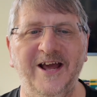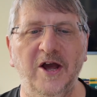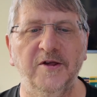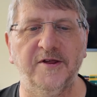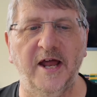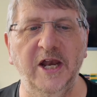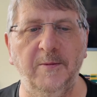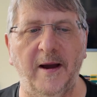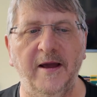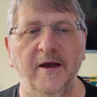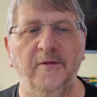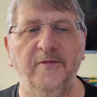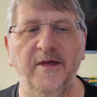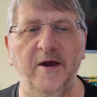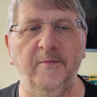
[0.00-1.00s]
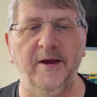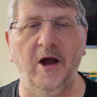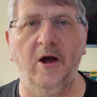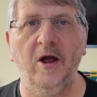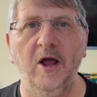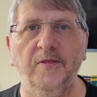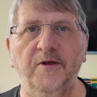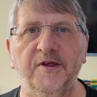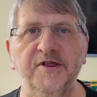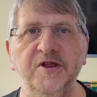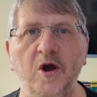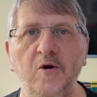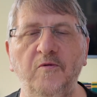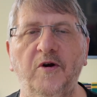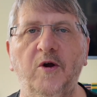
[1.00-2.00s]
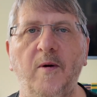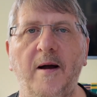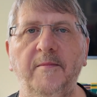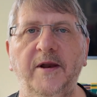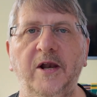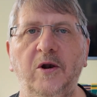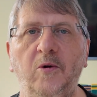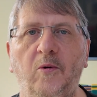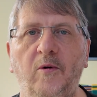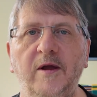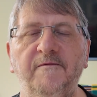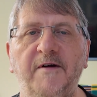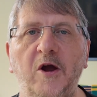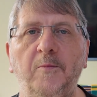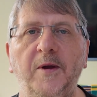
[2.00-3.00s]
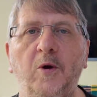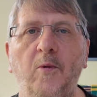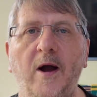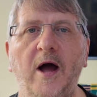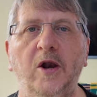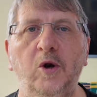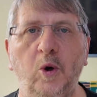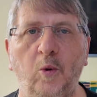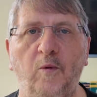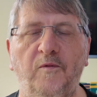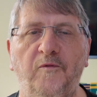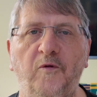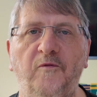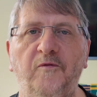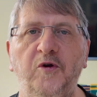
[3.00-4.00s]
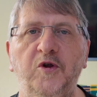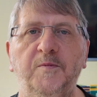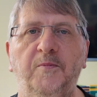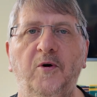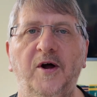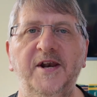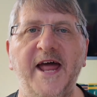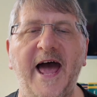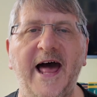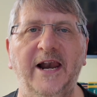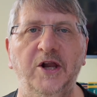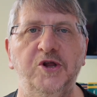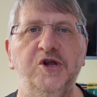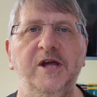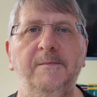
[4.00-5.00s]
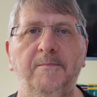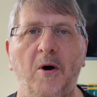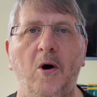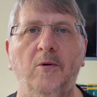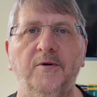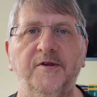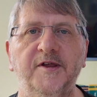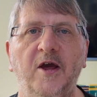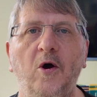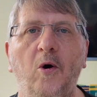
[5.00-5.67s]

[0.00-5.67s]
So anyway, there we are. There's no requirement in law. In fact, it would be quite unlawful for you to put an allergy box.